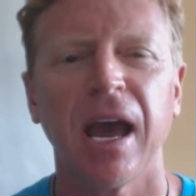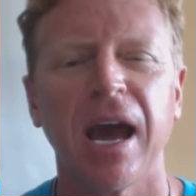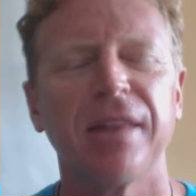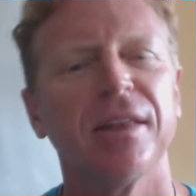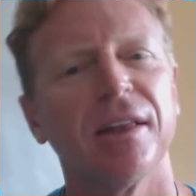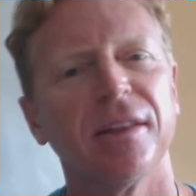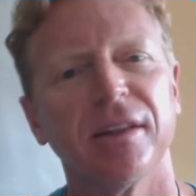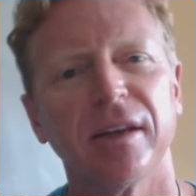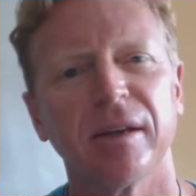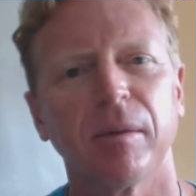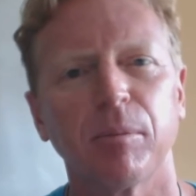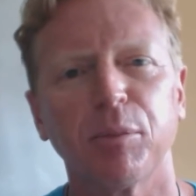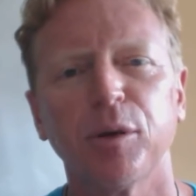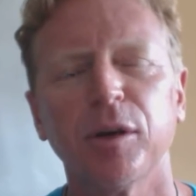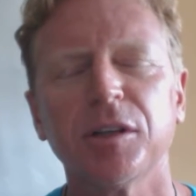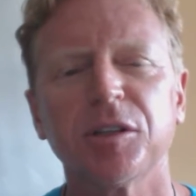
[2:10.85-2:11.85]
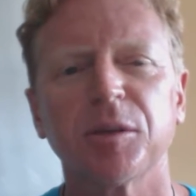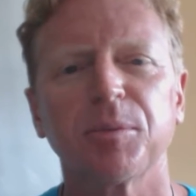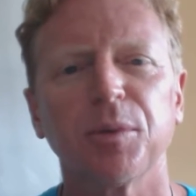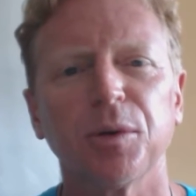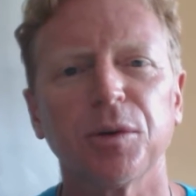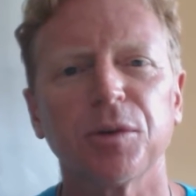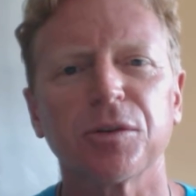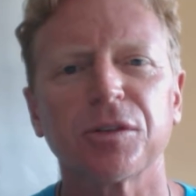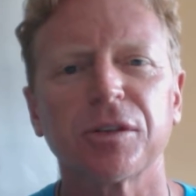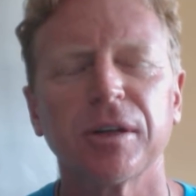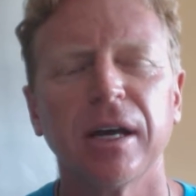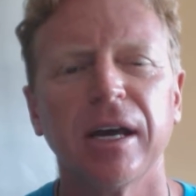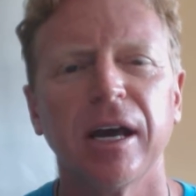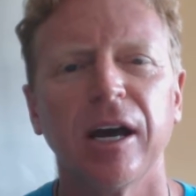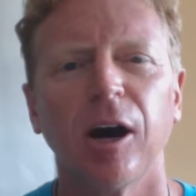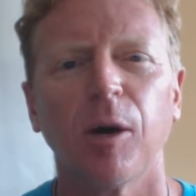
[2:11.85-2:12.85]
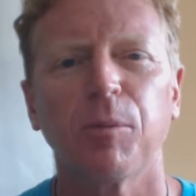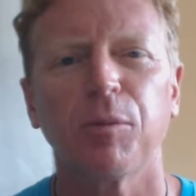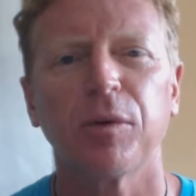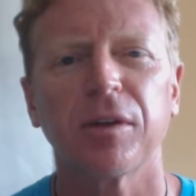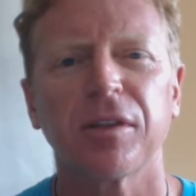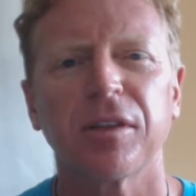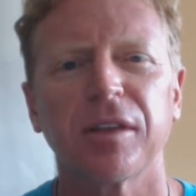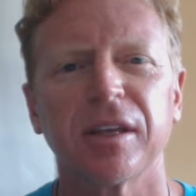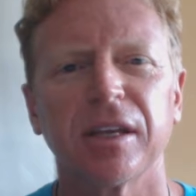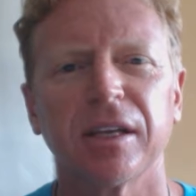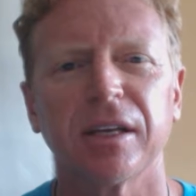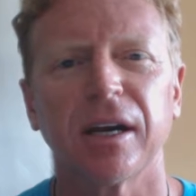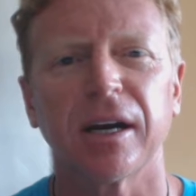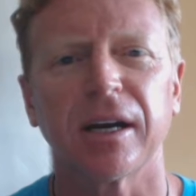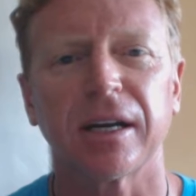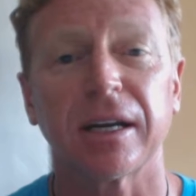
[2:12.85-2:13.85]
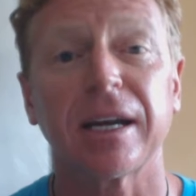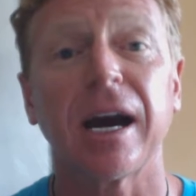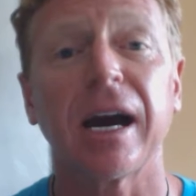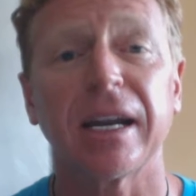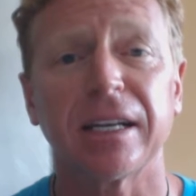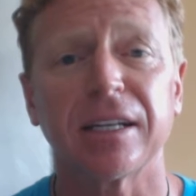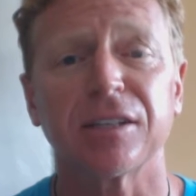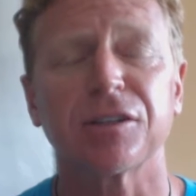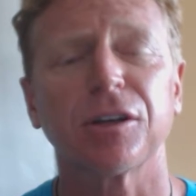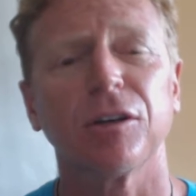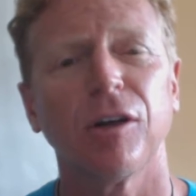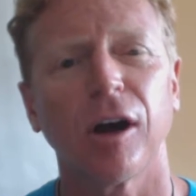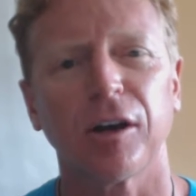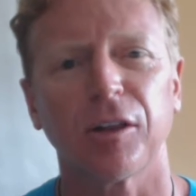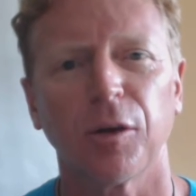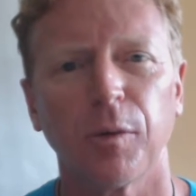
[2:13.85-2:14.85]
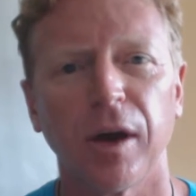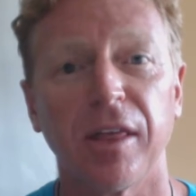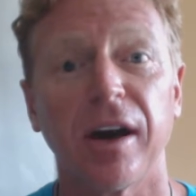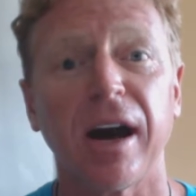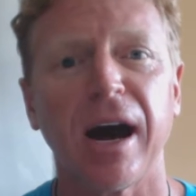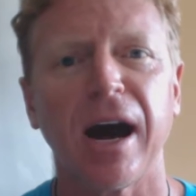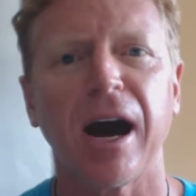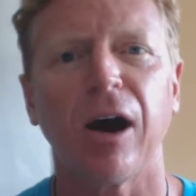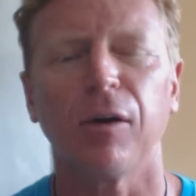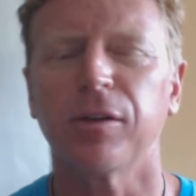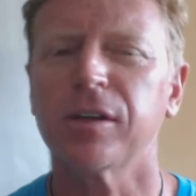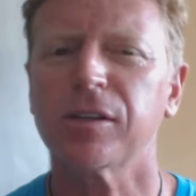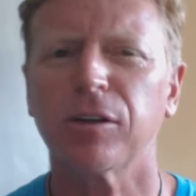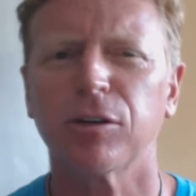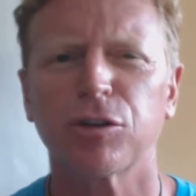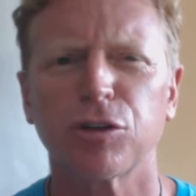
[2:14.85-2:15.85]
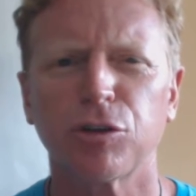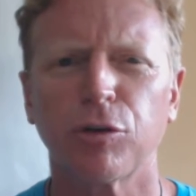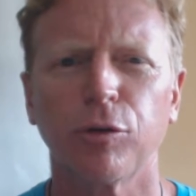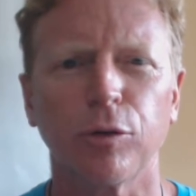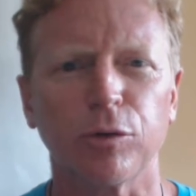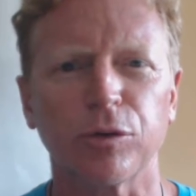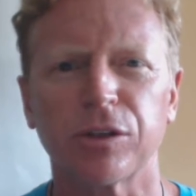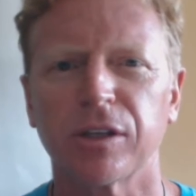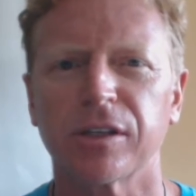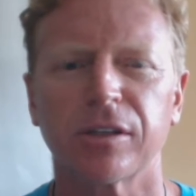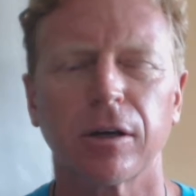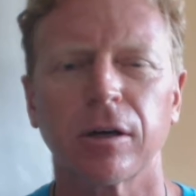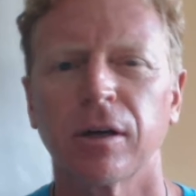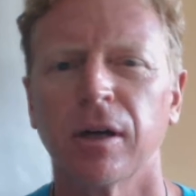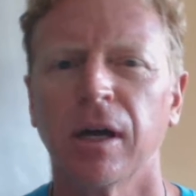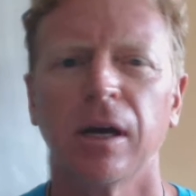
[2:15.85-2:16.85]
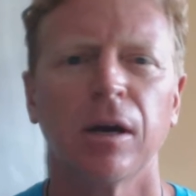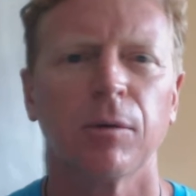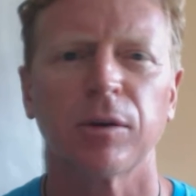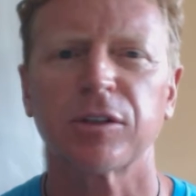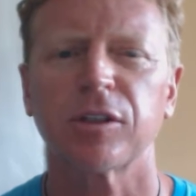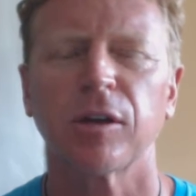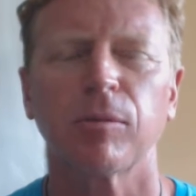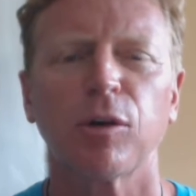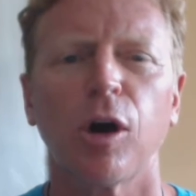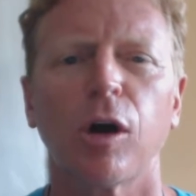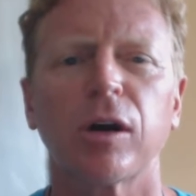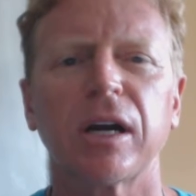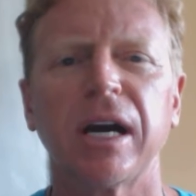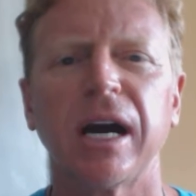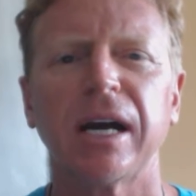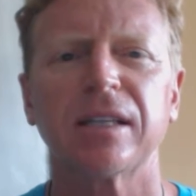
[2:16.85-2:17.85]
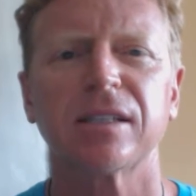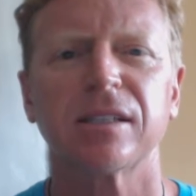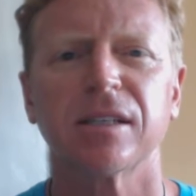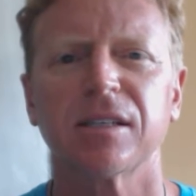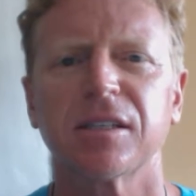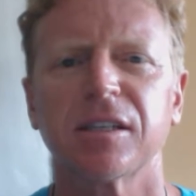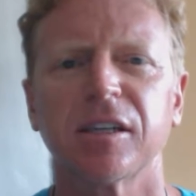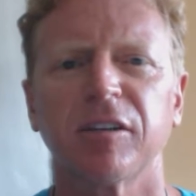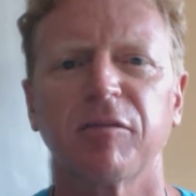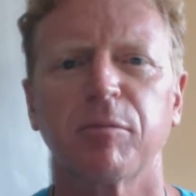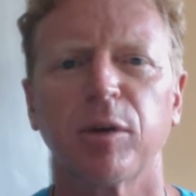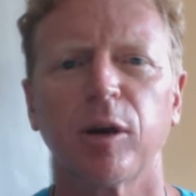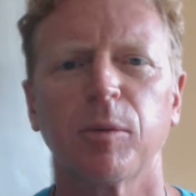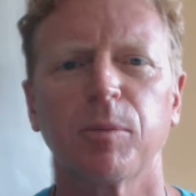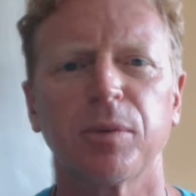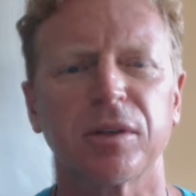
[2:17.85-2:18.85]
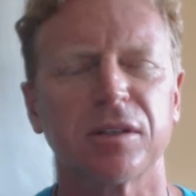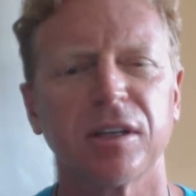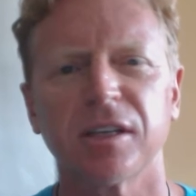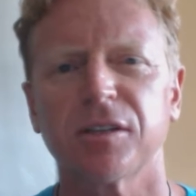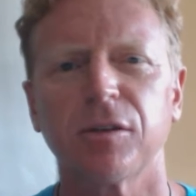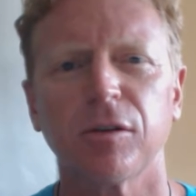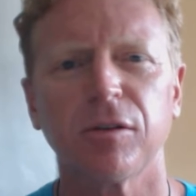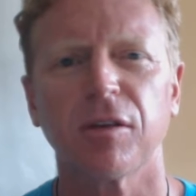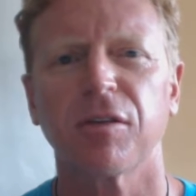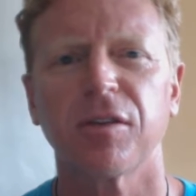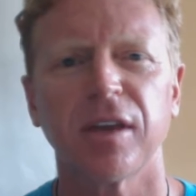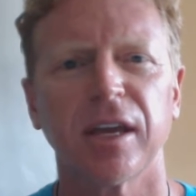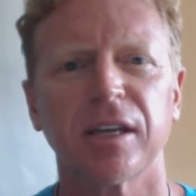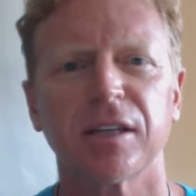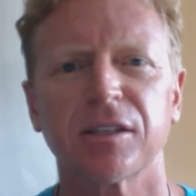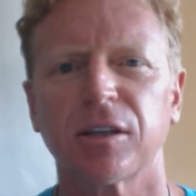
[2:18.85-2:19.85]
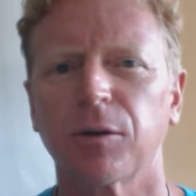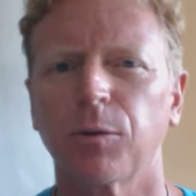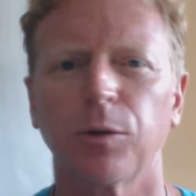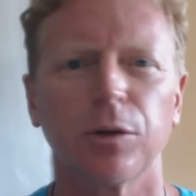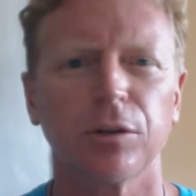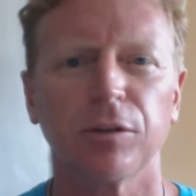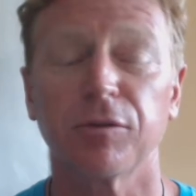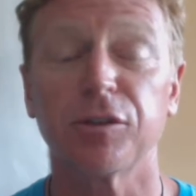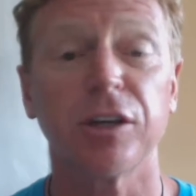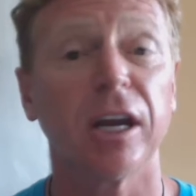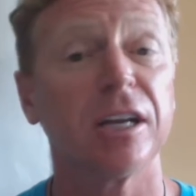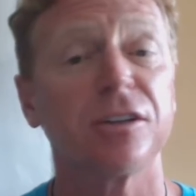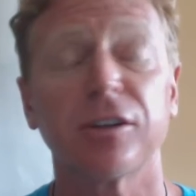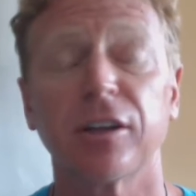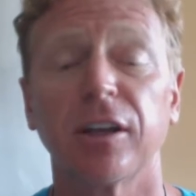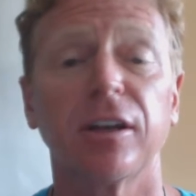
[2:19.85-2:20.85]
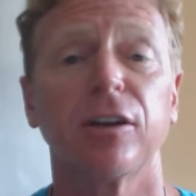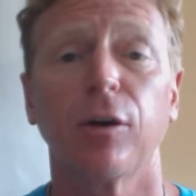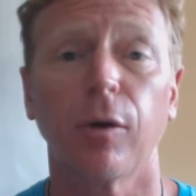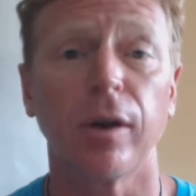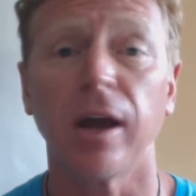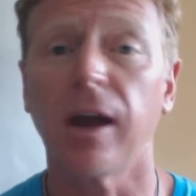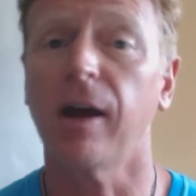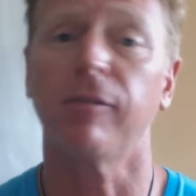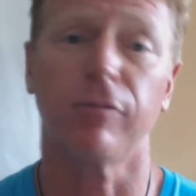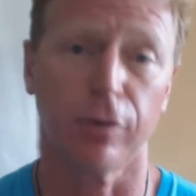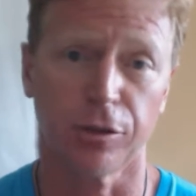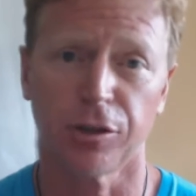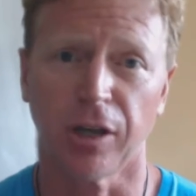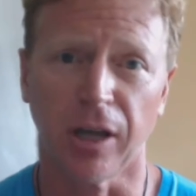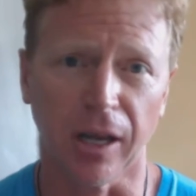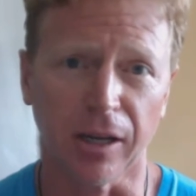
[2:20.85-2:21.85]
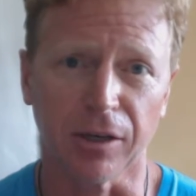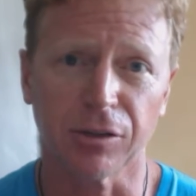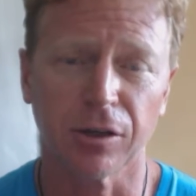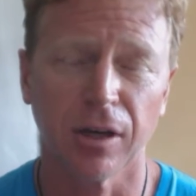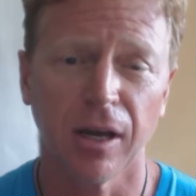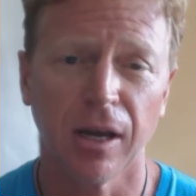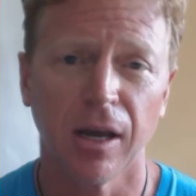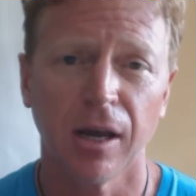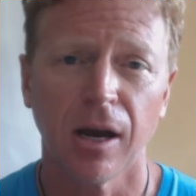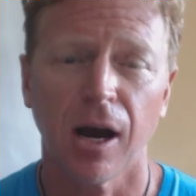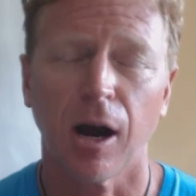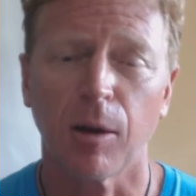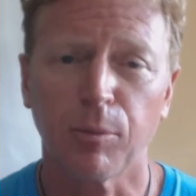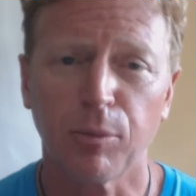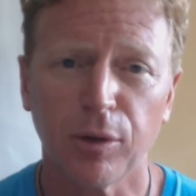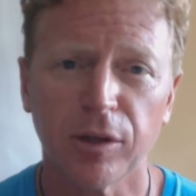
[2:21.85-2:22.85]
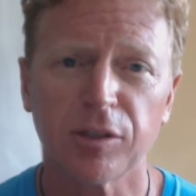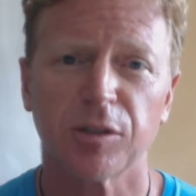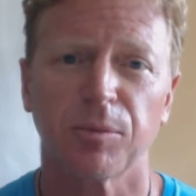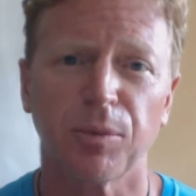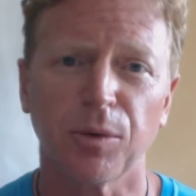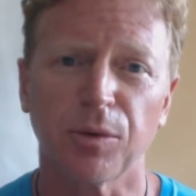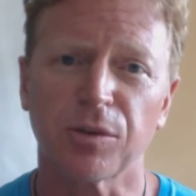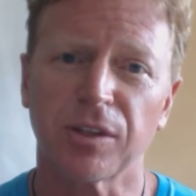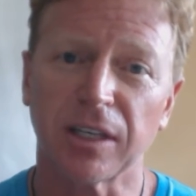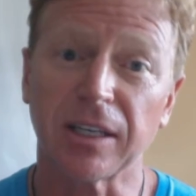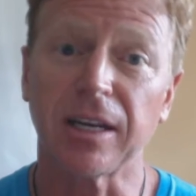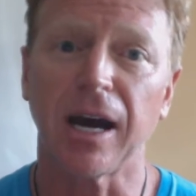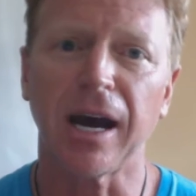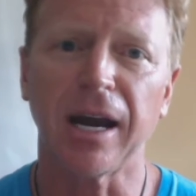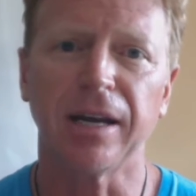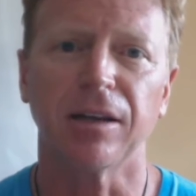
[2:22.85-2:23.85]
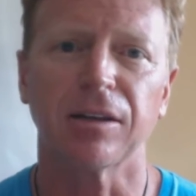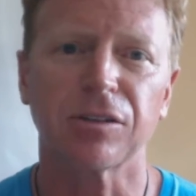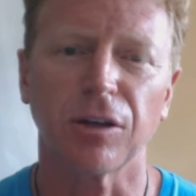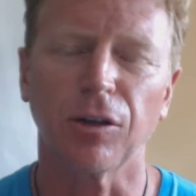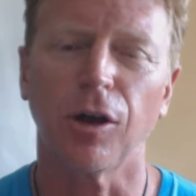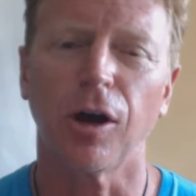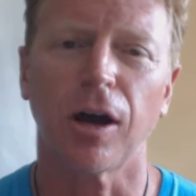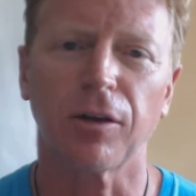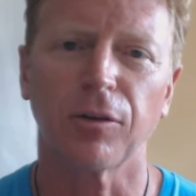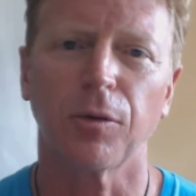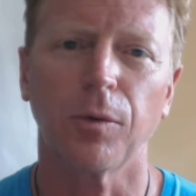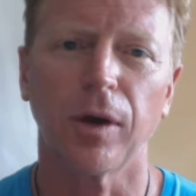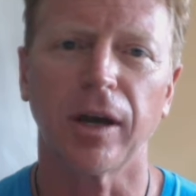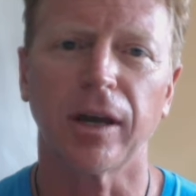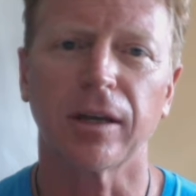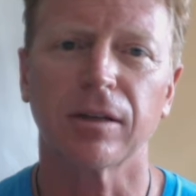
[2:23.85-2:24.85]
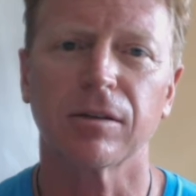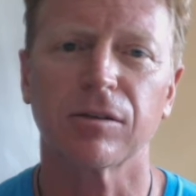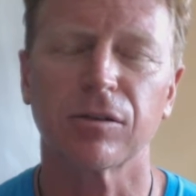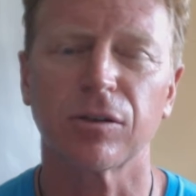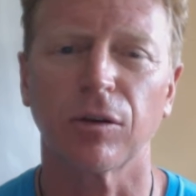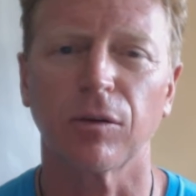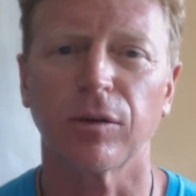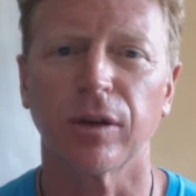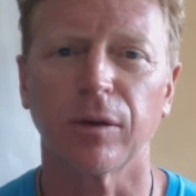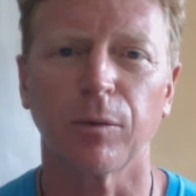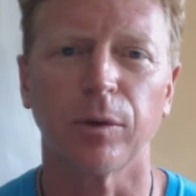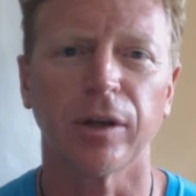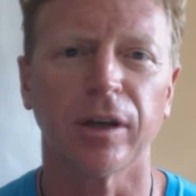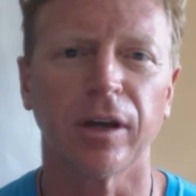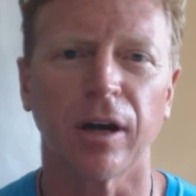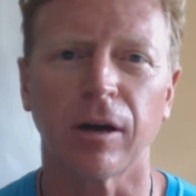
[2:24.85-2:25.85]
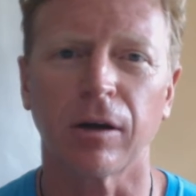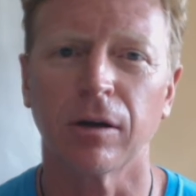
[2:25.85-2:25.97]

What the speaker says: And then the principles help with the guidance along the way, the how. These are truths. These are what some call constancy of purpose. These are the things in a world of change that don't ever change. Are principles that guide us along the way, so that we